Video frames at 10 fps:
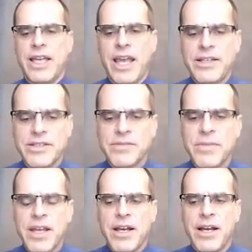
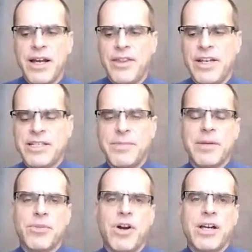case that is
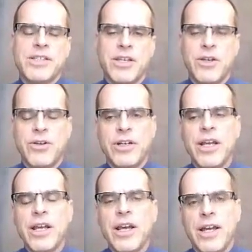being prosecuted.